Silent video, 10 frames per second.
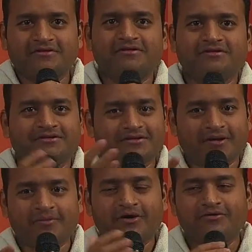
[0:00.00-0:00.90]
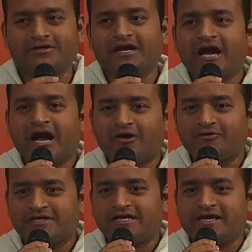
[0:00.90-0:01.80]
about how
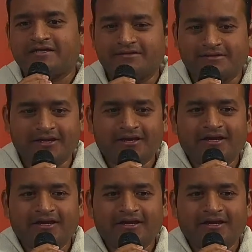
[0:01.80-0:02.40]
we can